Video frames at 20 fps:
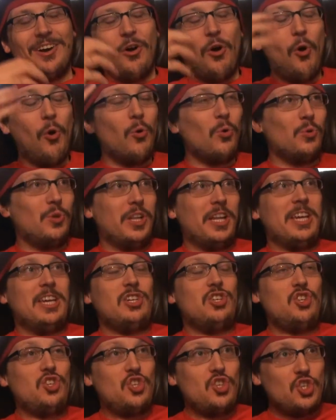
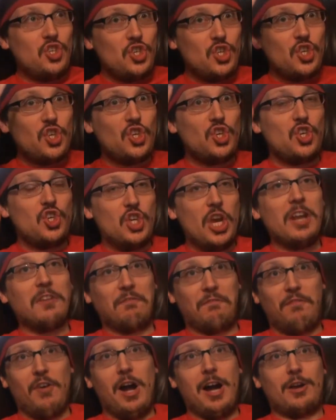Holy shit,
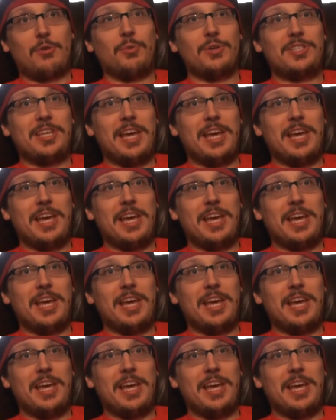fuck, was